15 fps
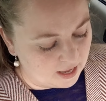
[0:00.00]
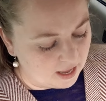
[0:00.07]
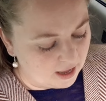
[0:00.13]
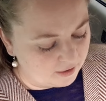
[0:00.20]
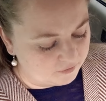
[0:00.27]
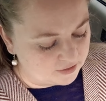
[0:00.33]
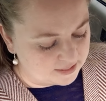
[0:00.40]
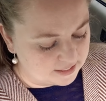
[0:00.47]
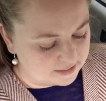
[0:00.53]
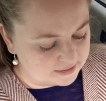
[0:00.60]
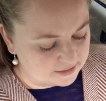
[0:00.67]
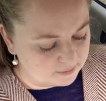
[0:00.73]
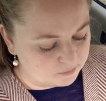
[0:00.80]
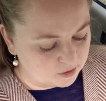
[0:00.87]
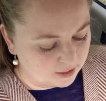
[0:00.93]
Everything
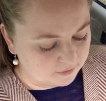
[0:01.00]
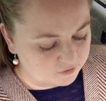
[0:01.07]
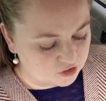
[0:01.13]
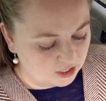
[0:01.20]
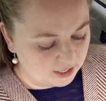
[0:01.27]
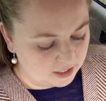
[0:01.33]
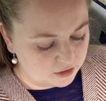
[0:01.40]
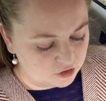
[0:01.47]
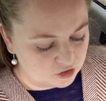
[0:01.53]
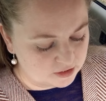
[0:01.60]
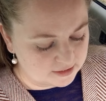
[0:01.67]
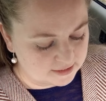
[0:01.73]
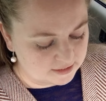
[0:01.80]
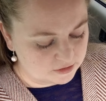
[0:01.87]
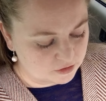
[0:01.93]
seemed to have changed
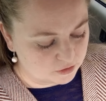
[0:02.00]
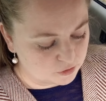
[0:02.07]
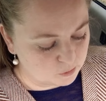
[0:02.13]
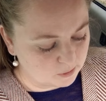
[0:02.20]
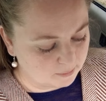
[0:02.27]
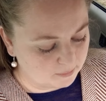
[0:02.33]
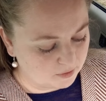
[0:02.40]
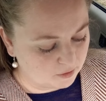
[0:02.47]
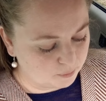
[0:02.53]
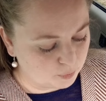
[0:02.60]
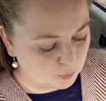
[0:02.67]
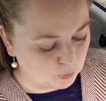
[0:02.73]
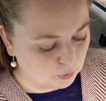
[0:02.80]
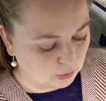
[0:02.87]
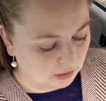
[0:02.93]
since her swim in the
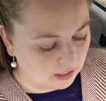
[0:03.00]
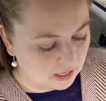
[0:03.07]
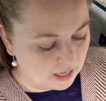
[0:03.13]
pool,